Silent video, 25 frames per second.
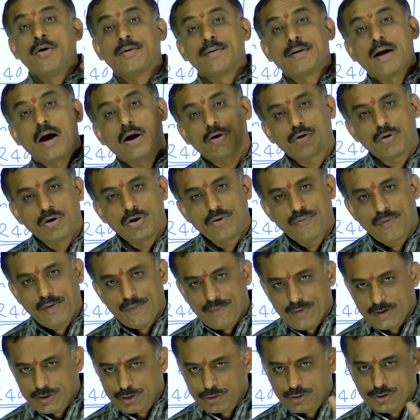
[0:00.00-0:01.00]
Not only
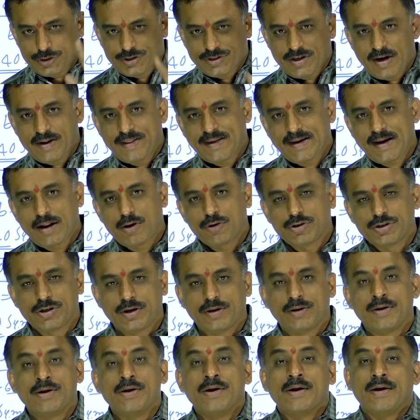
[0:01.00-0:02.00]
for first question or second
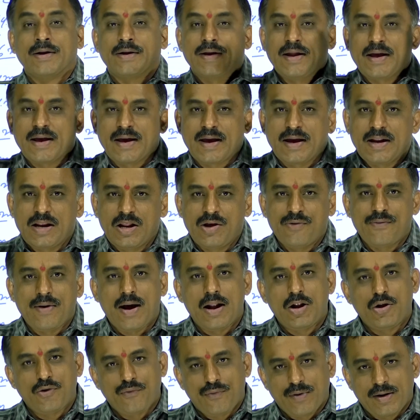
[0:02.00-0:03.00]
question, take any
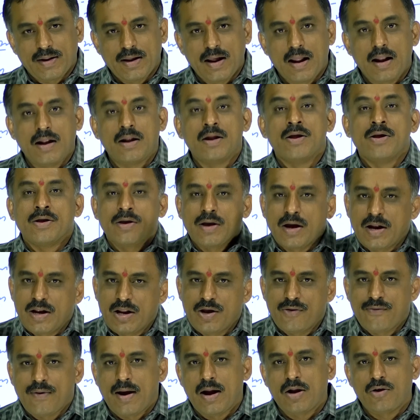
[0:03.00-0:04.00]
value for L,
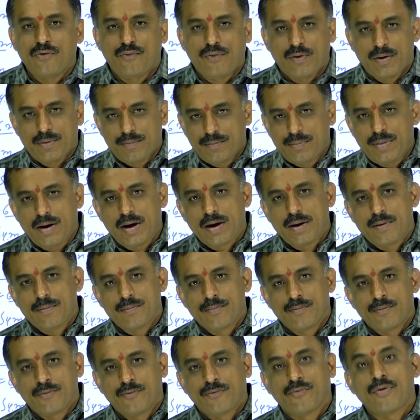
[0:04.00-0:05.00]
any value for
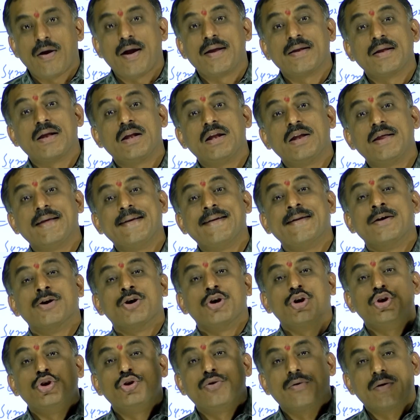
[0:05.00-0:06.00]
B, finally
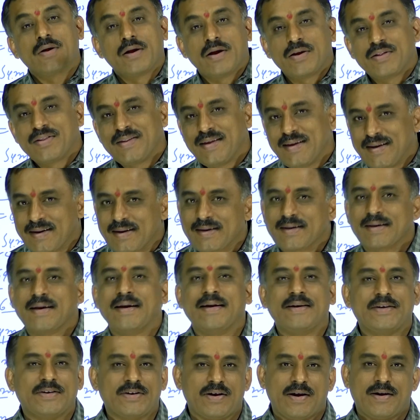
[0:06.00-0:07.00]
you will get the
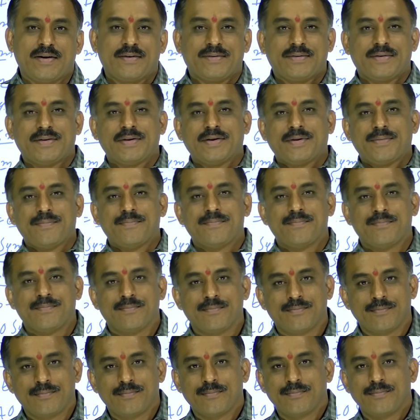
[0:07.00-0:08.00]
right answer.
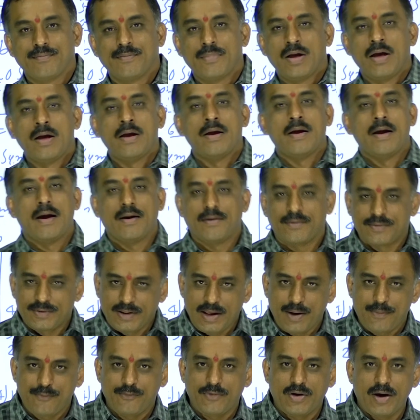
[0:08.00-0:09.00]
And
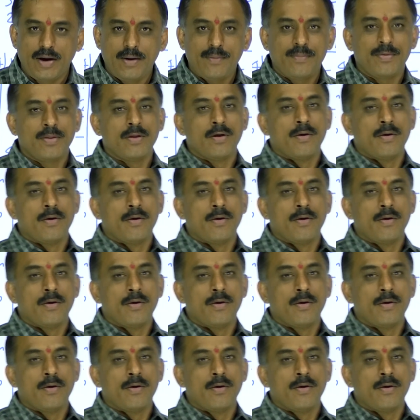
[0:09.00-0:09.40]
same way,